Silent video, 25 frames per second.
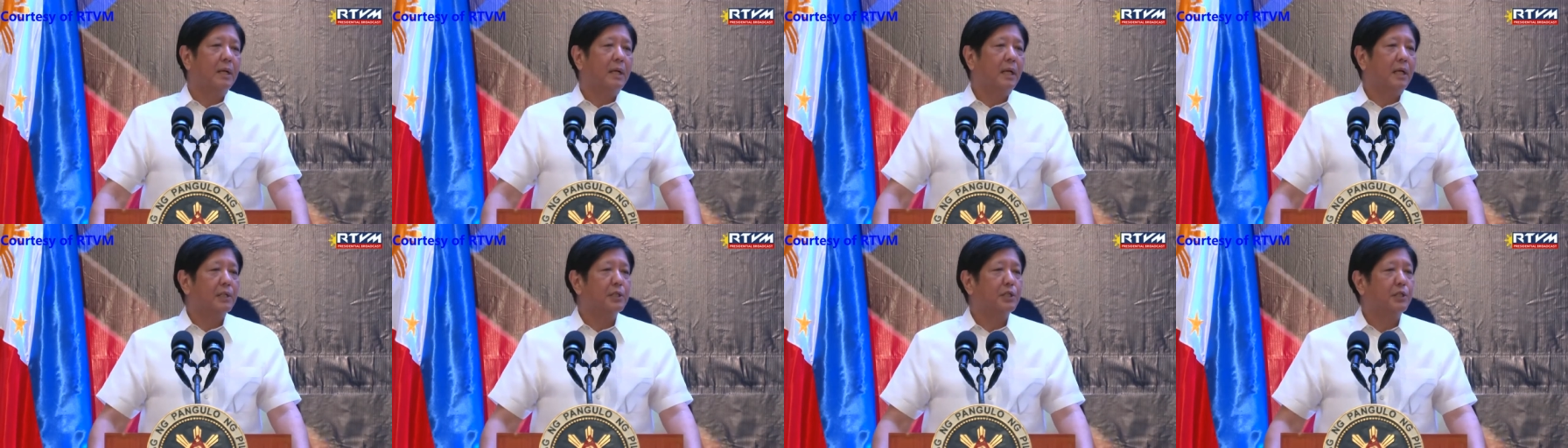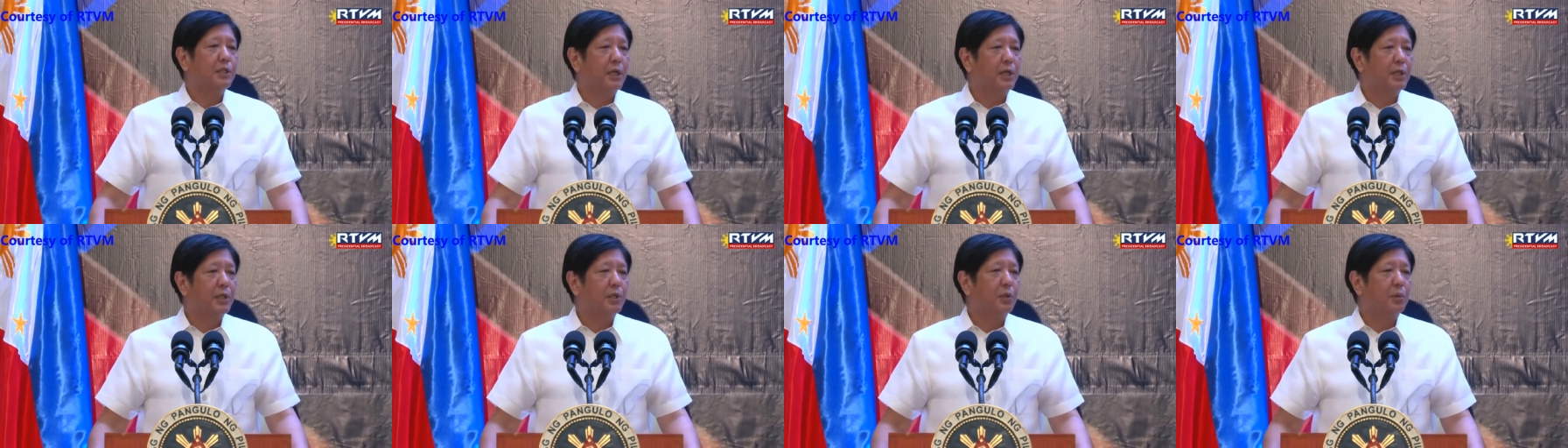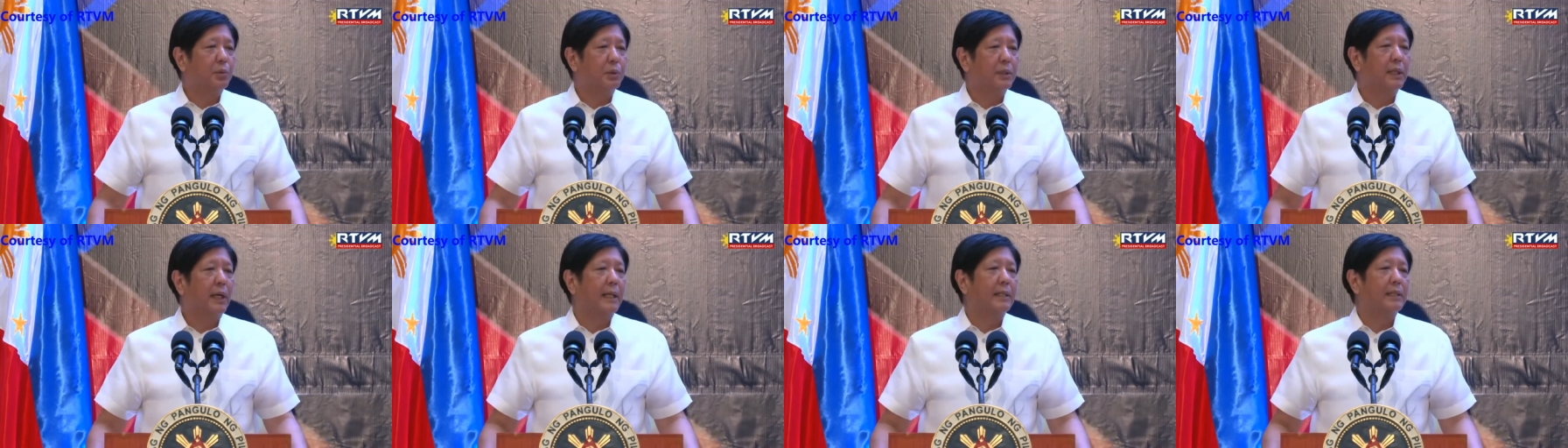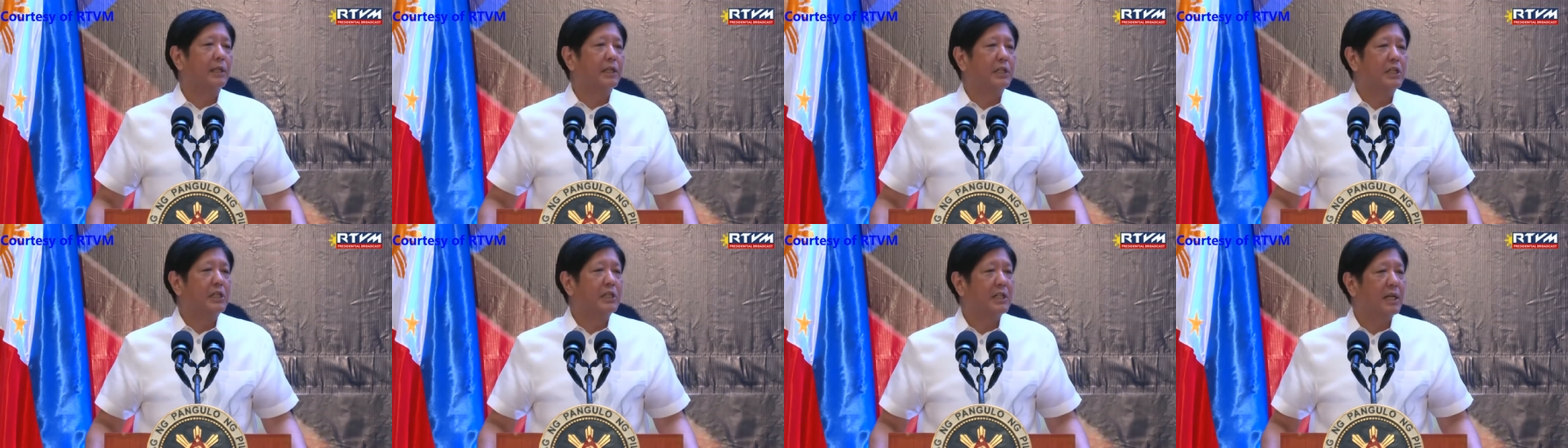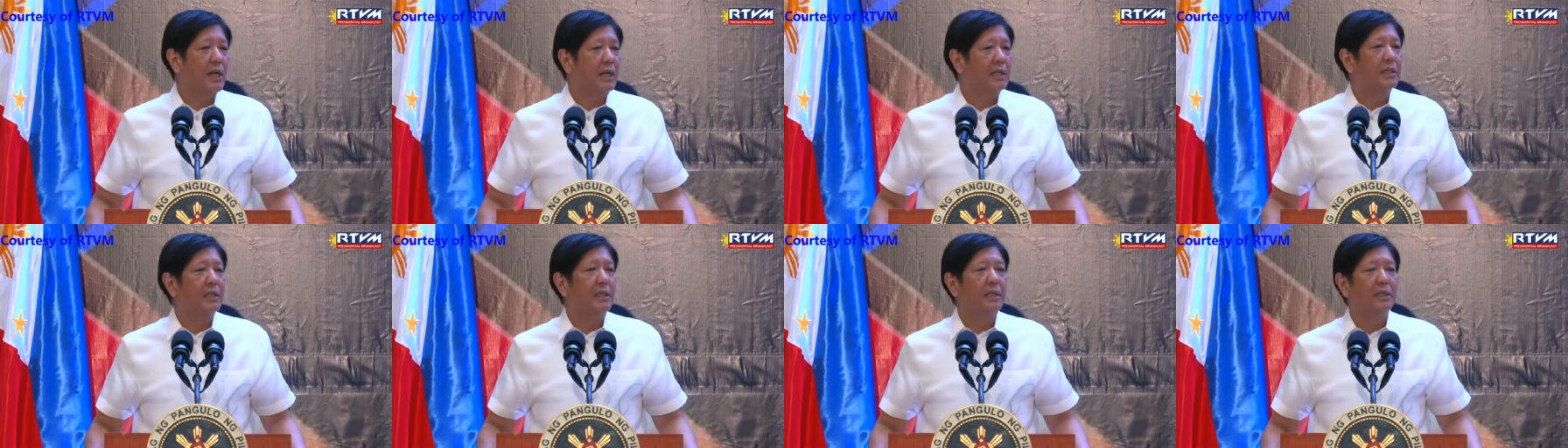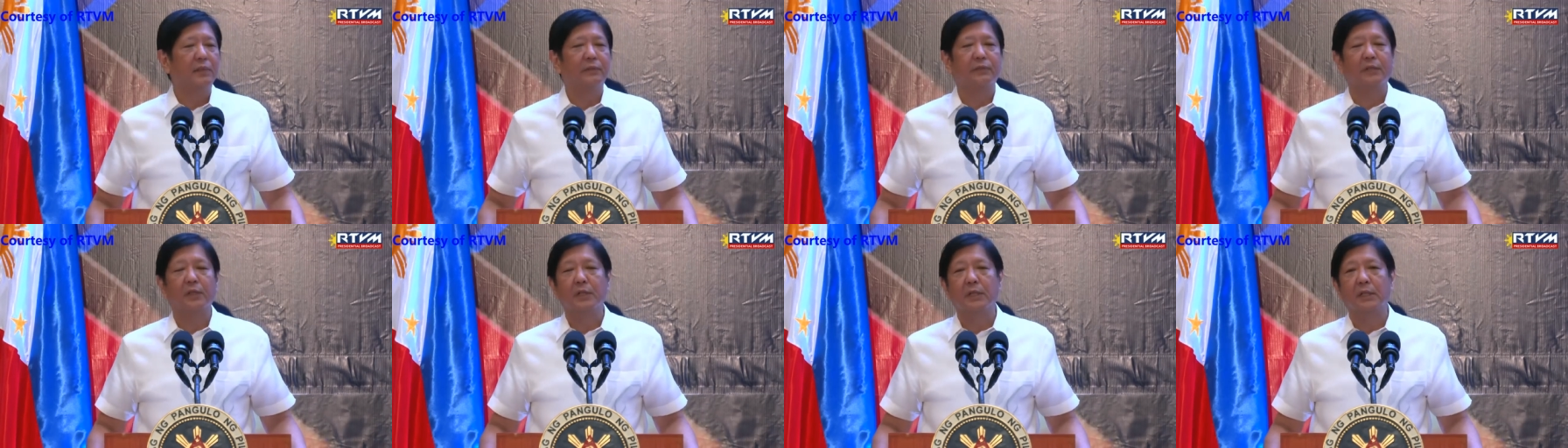and genuine
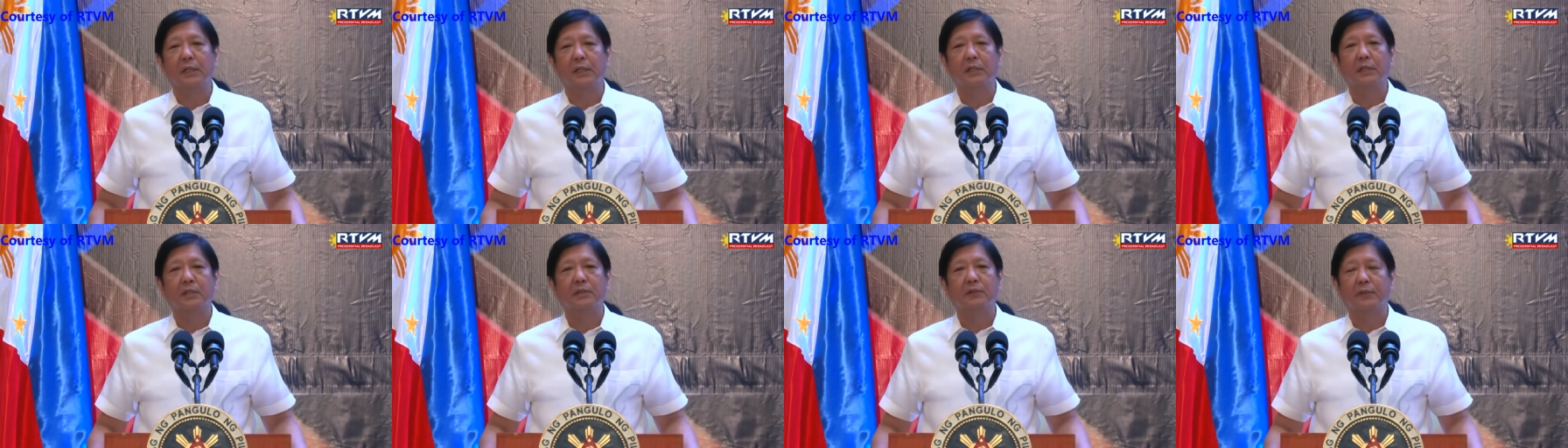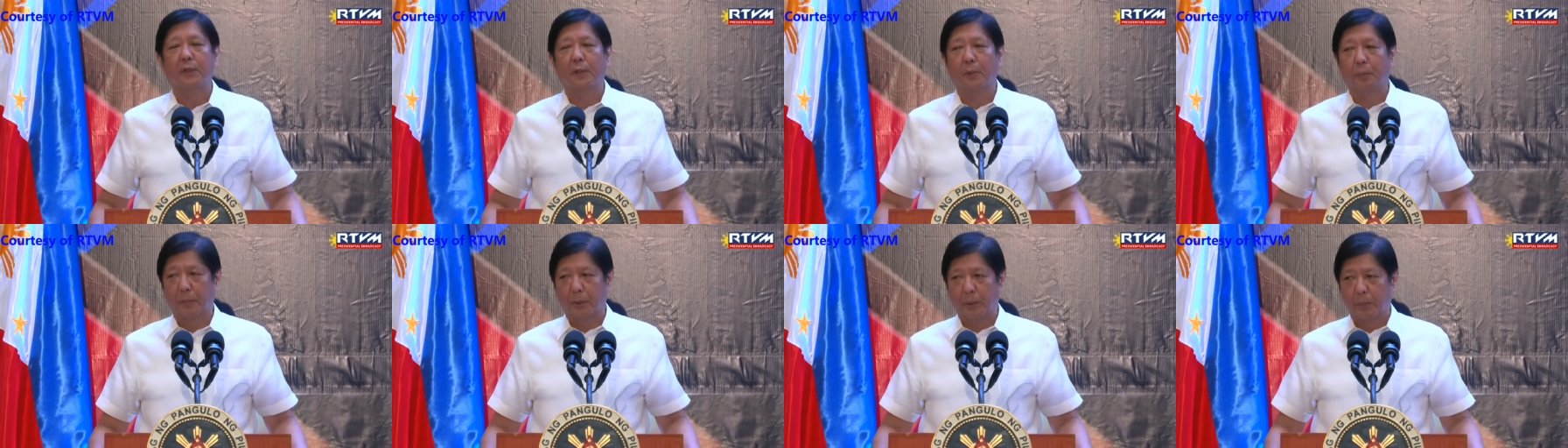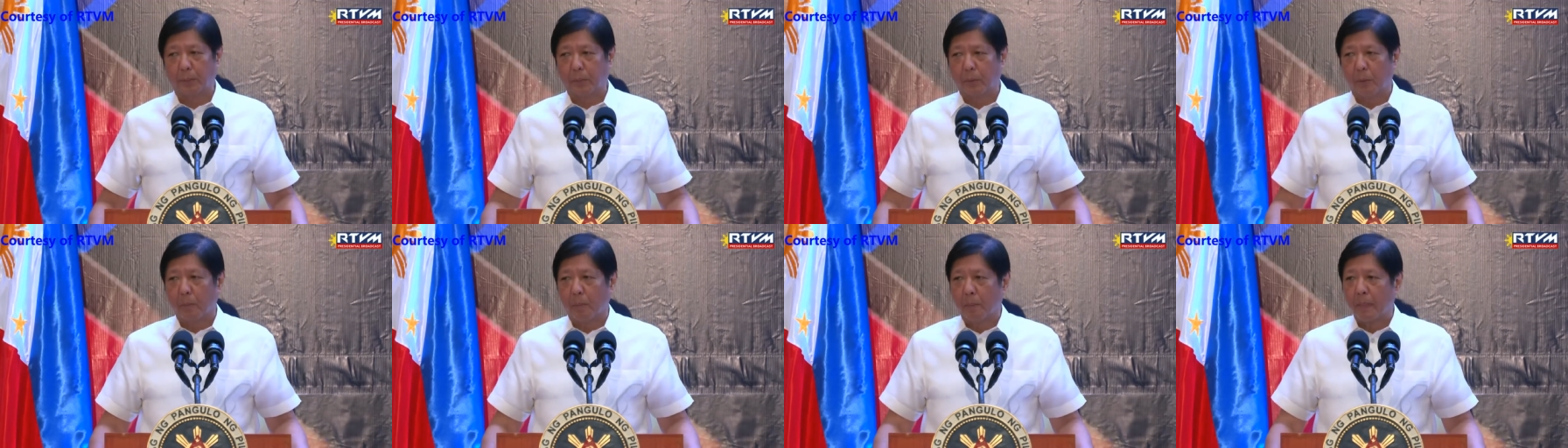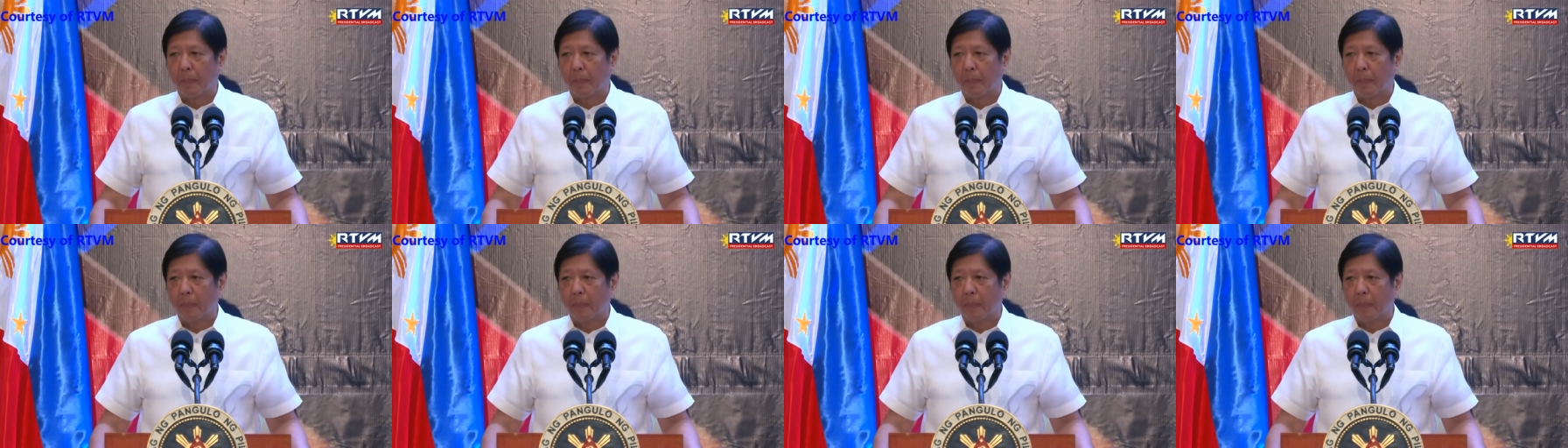understanding of the needs of our people.